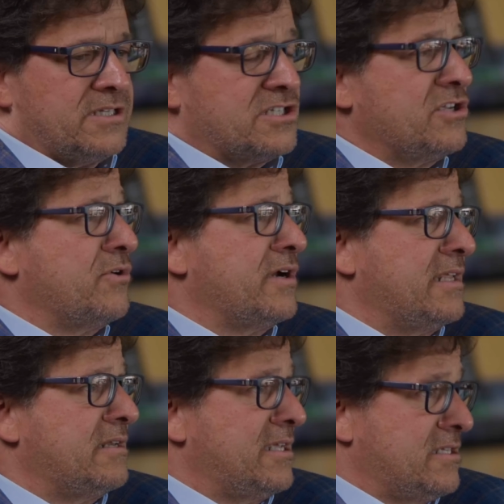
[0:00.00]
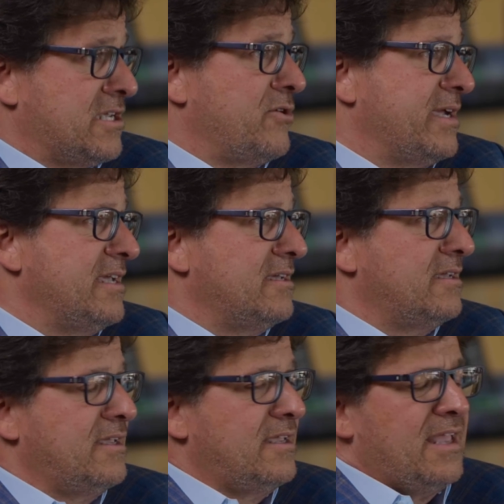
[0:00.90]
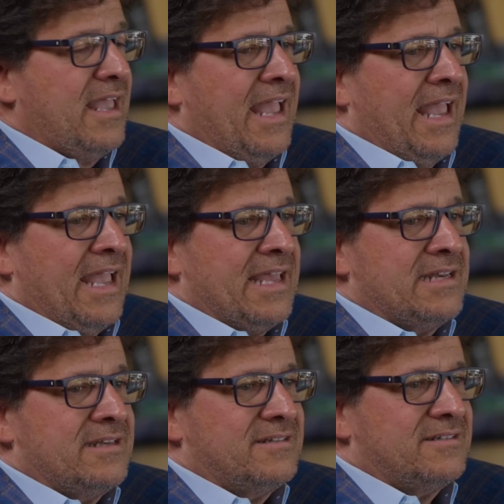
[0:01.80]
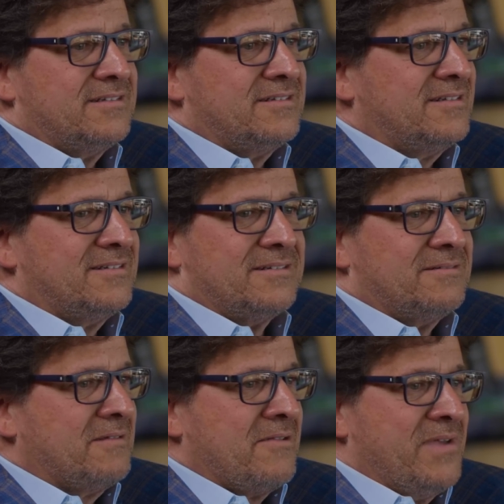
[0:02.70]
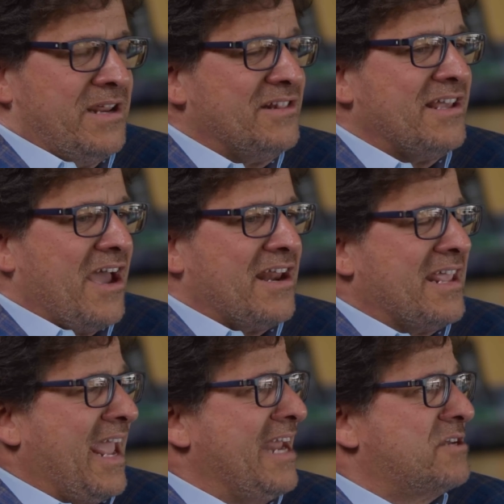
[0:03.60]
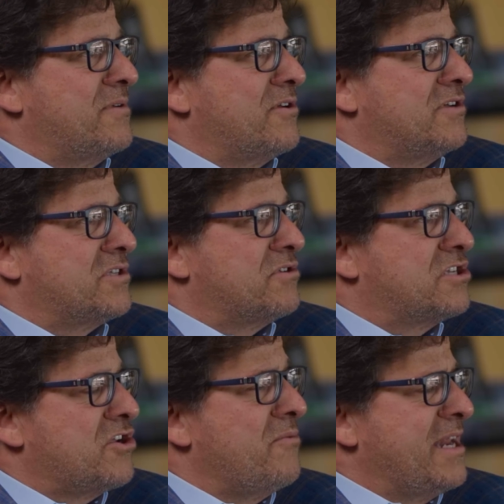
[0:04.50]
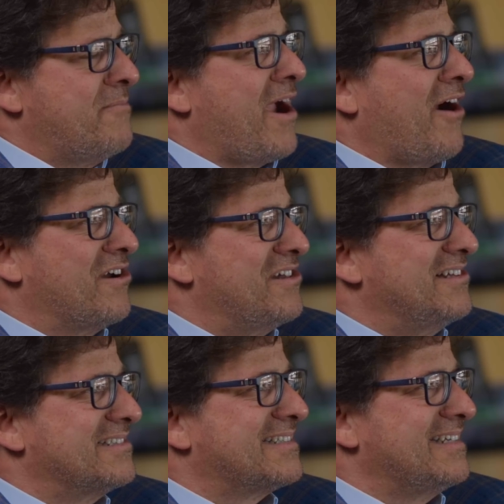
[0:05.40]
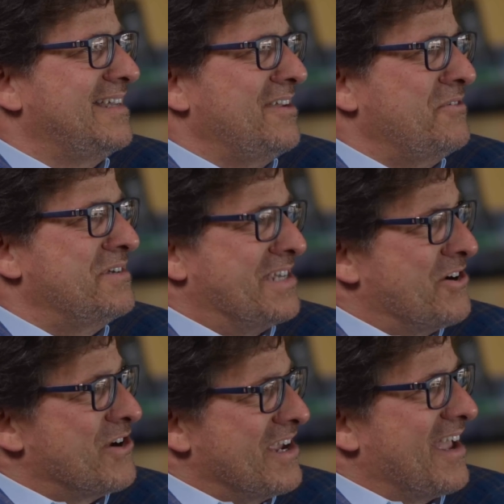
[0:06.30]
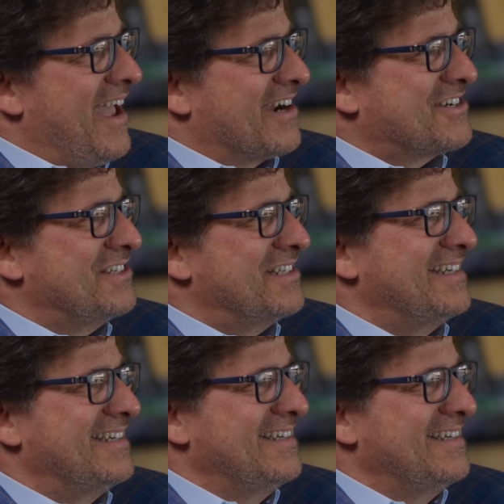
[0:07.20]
Stuart and Zoe, and immediately got engaged because there were so many parallels. It was eerie, actually.